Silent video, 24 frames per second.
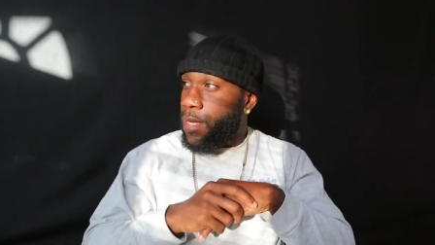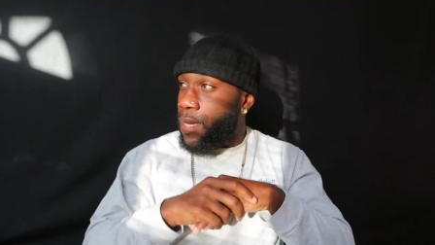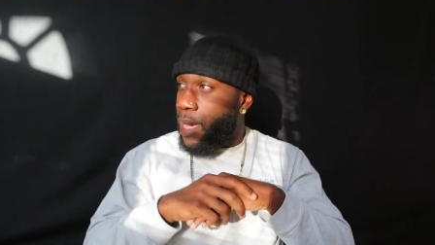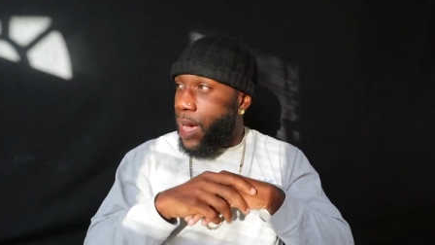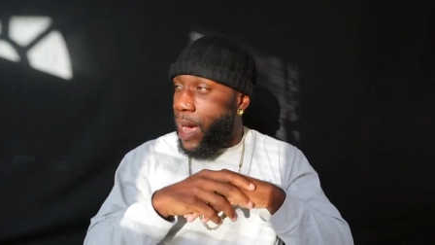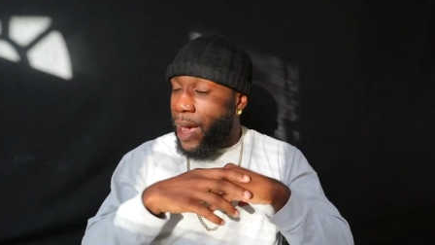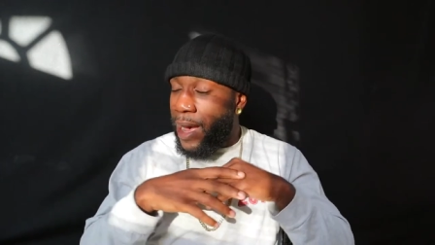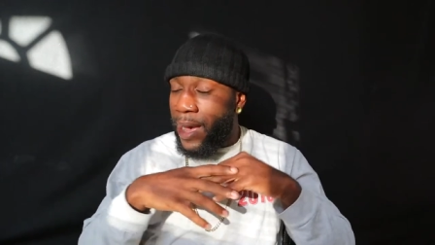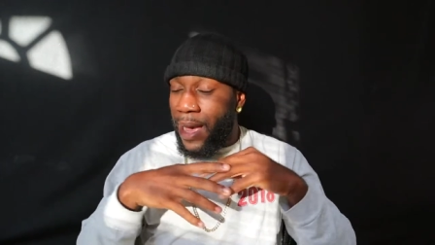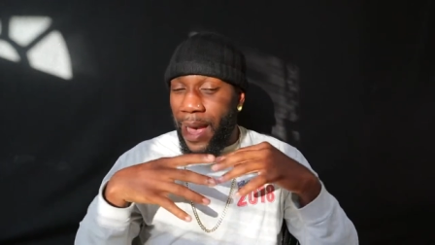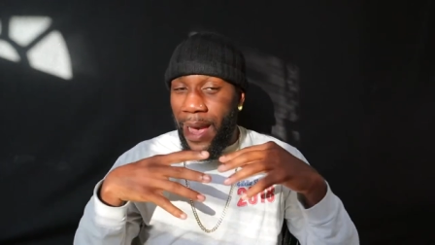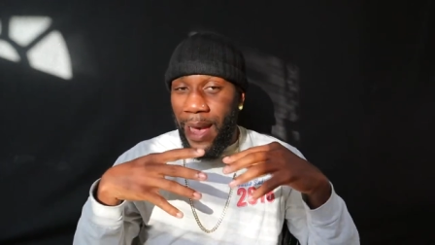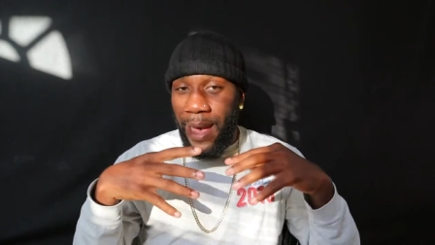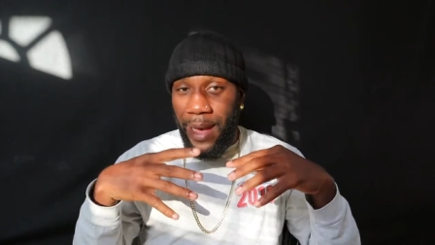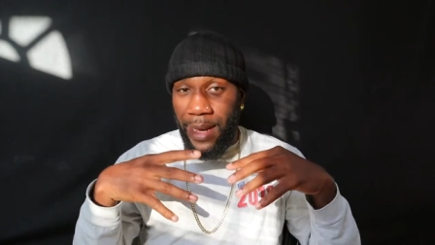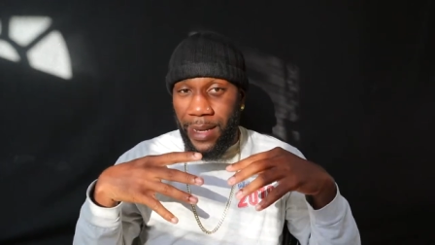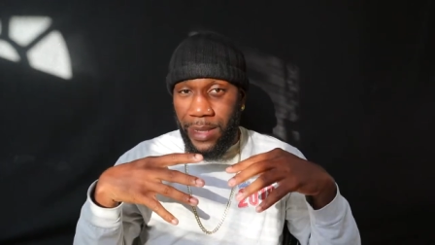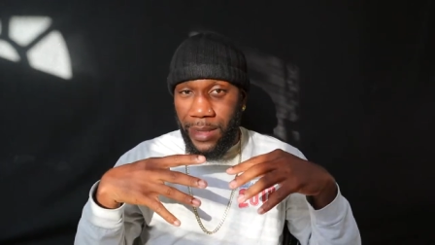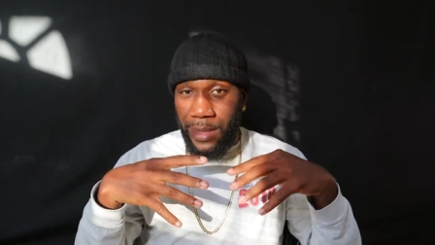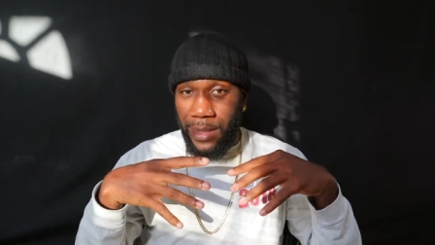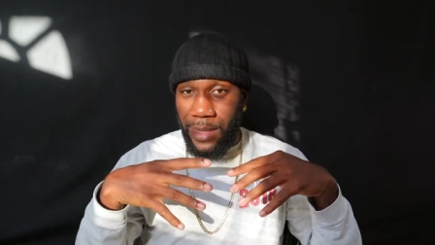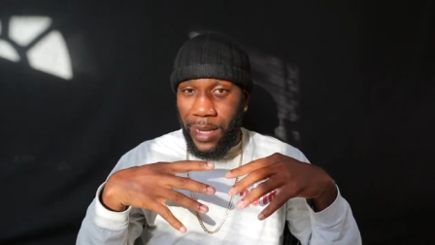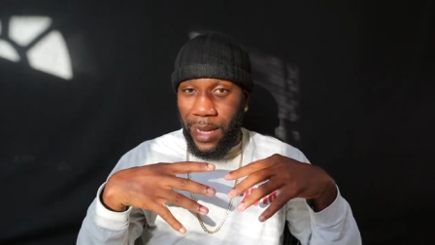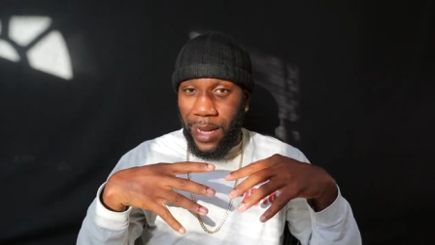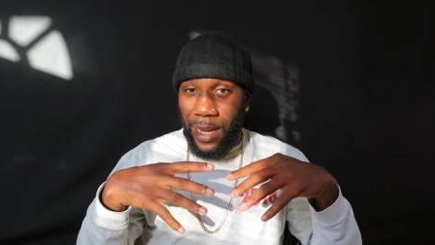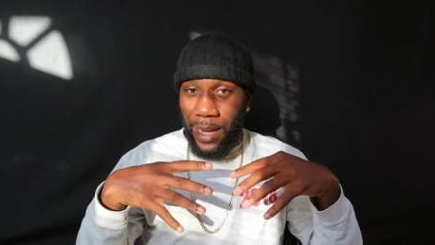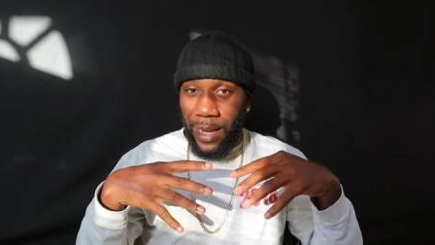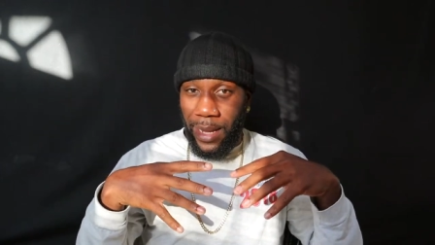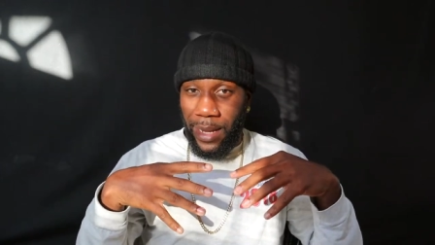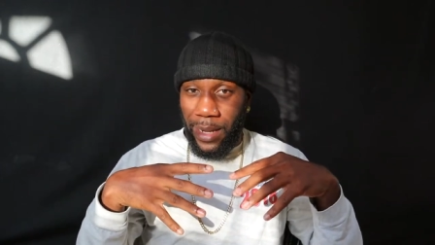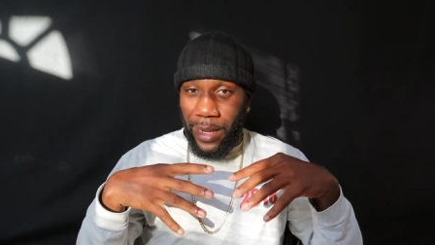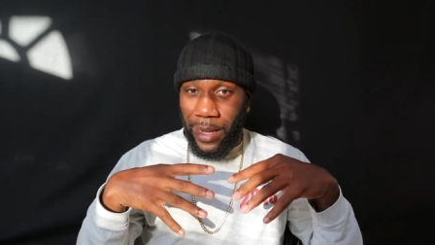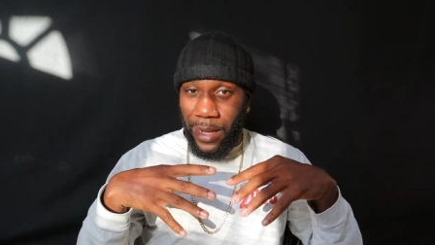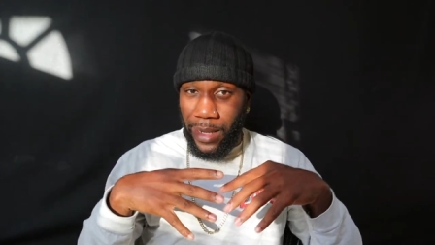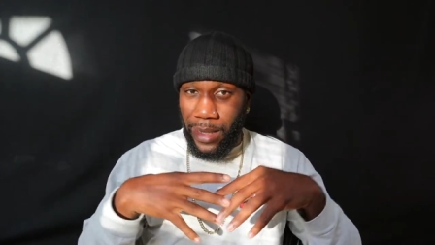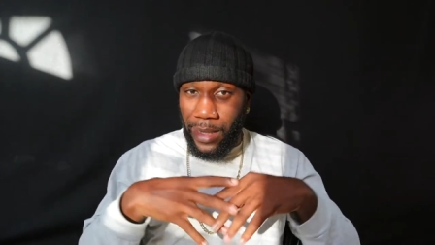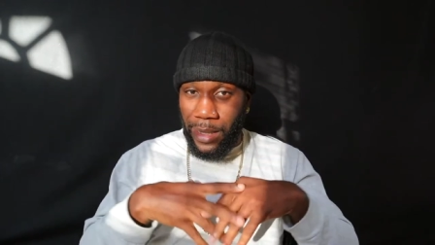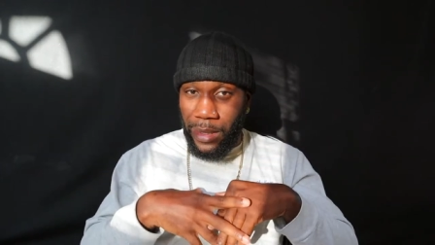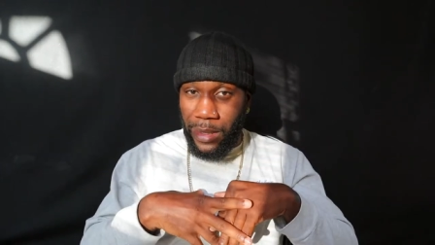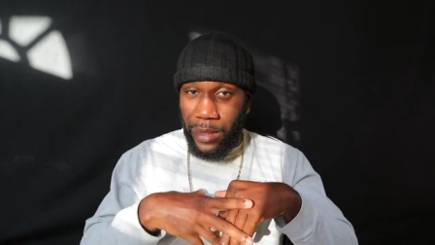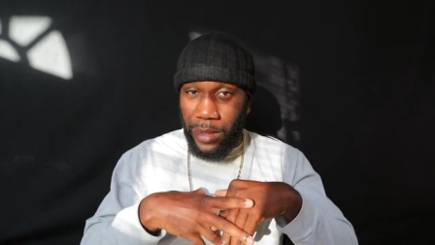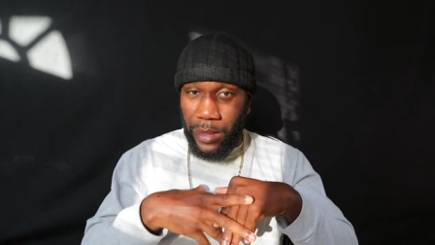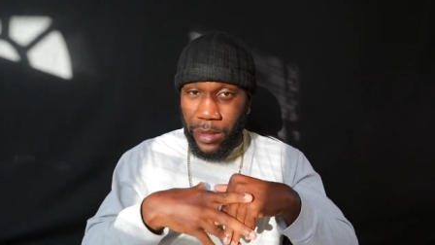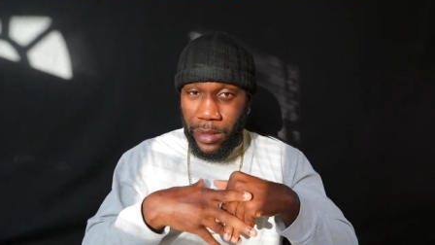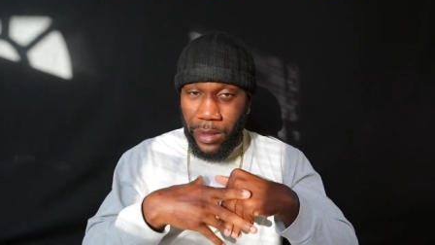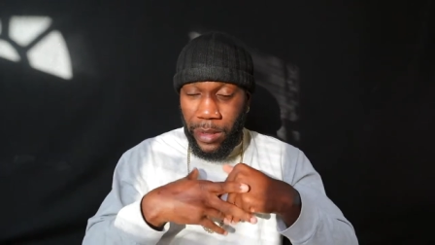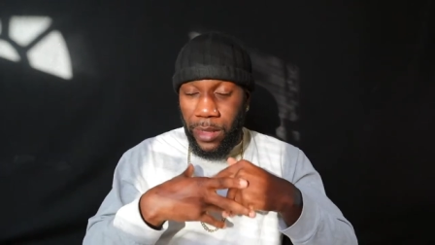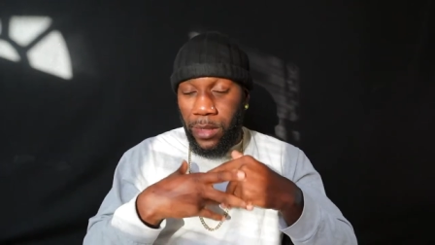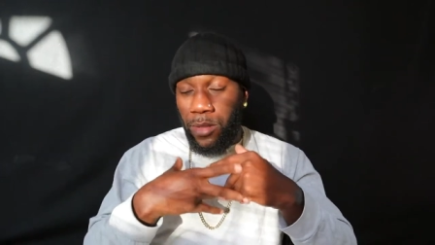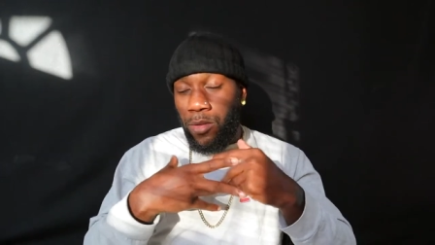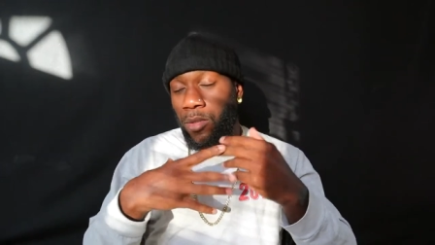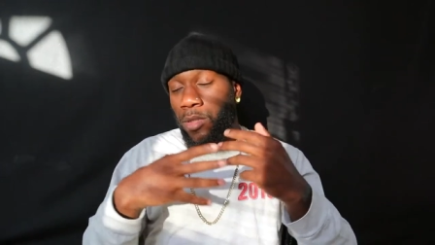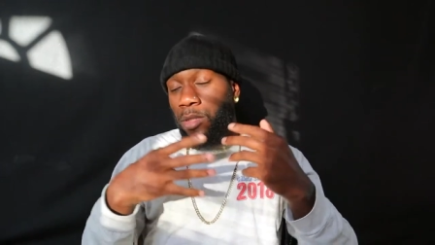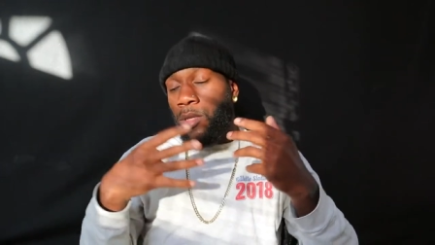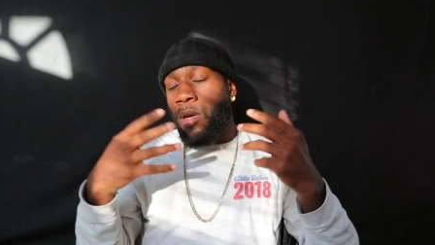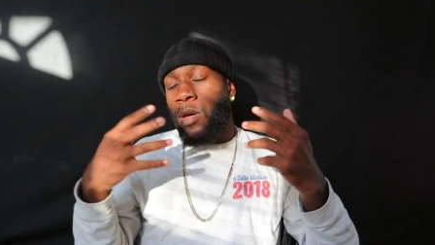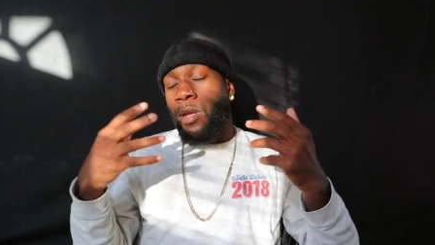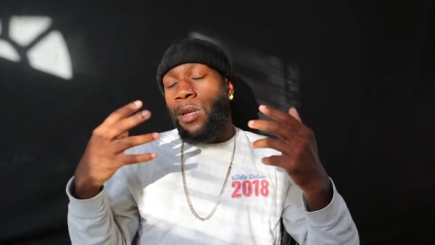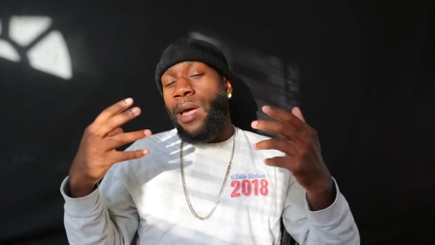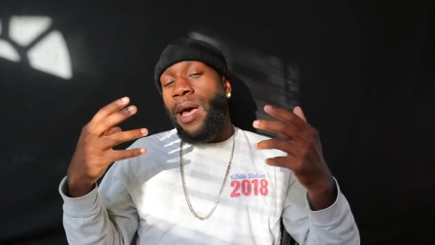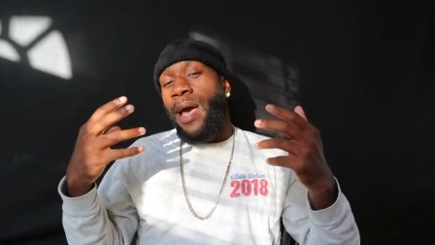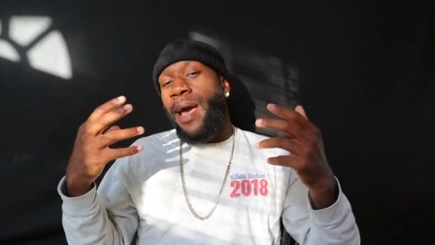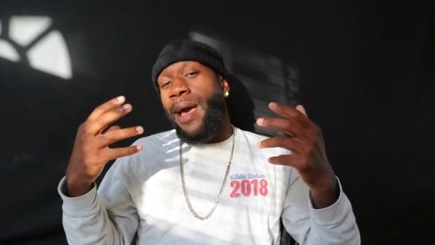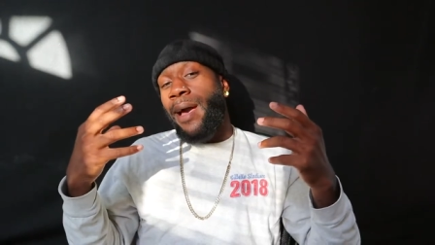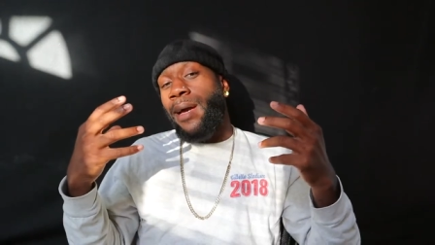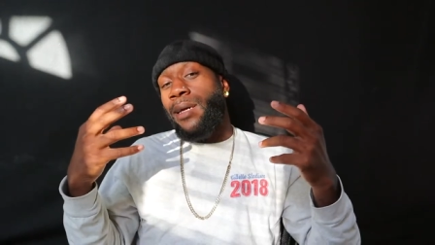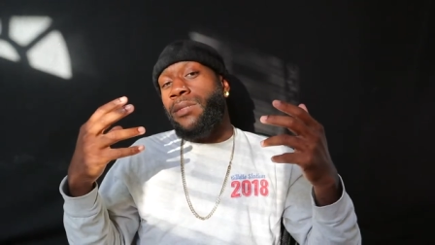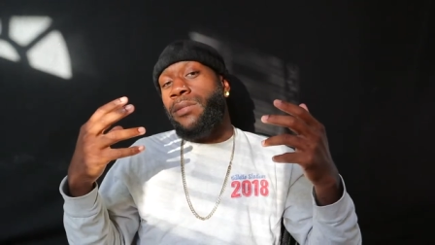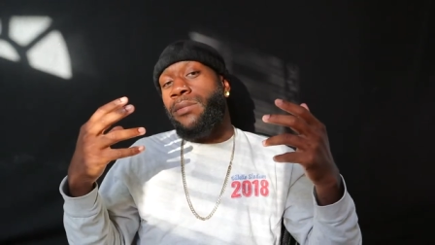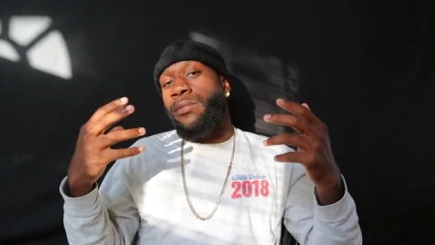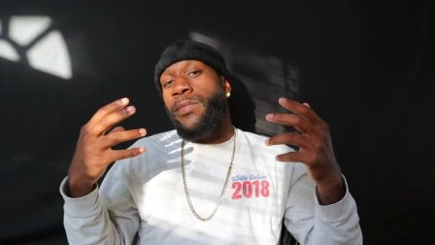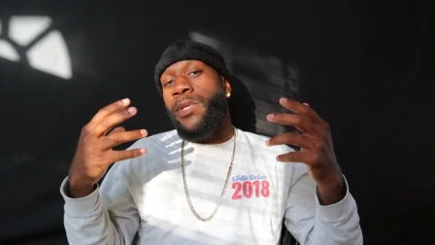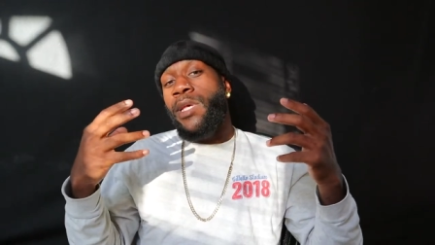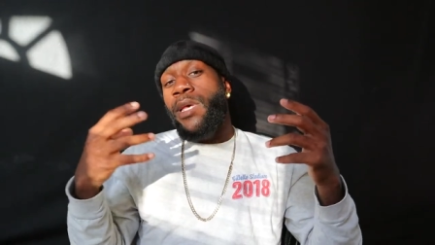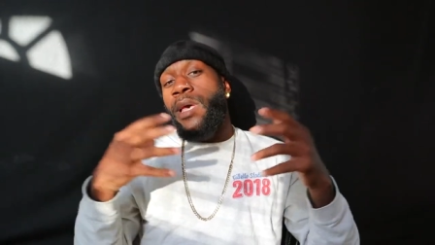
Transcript: I act and this was all an act.